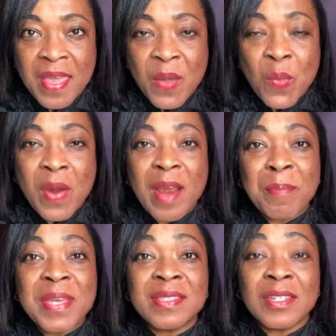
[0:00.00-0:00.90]
where
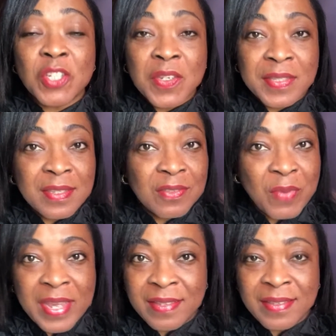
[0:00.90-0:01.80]
peace and justice
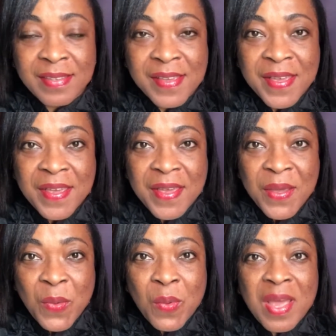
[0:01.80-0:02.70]
reigns,
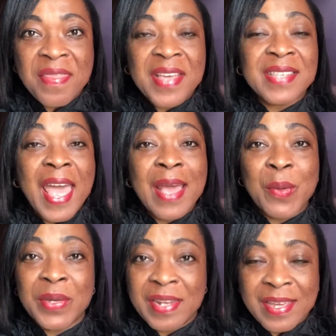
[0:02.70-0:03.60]
where there's
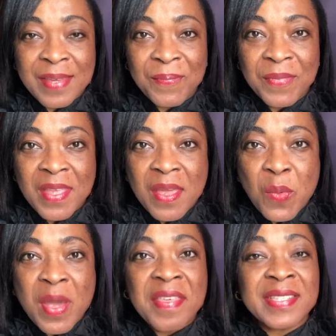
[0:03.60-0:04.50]
equity, where there's